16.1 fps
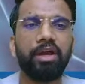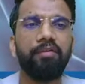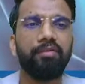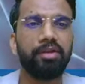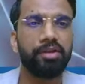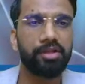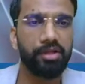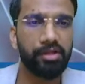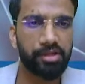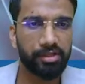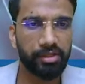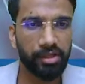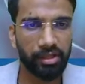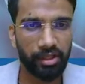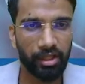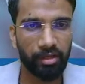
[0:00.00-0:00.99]
we have discussed
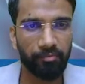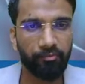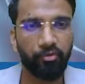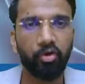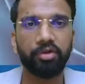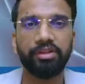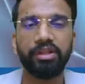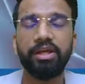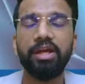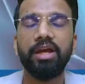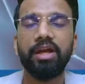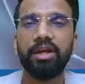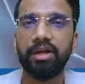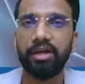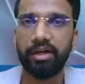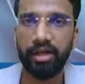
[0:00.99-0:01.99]
the same for the
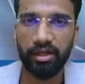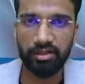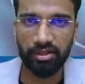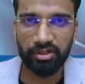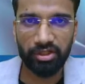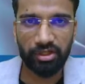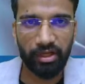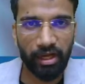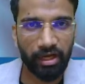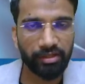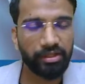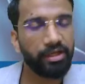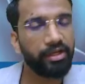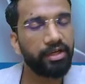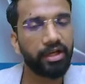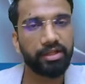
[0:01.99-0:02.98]
digestion
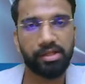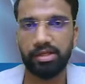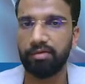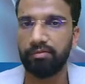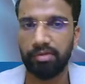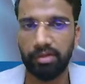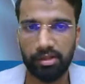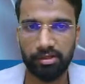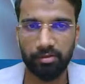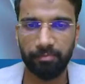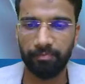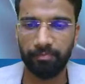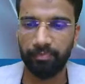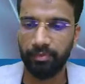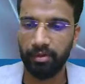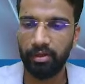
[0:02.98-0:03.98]
and the digestive system.
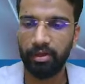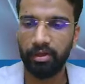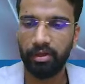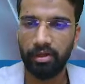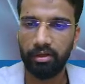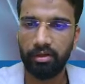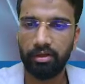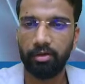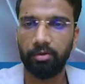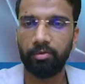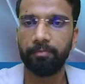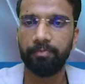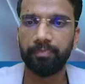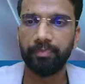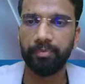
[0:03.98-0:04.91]
Now,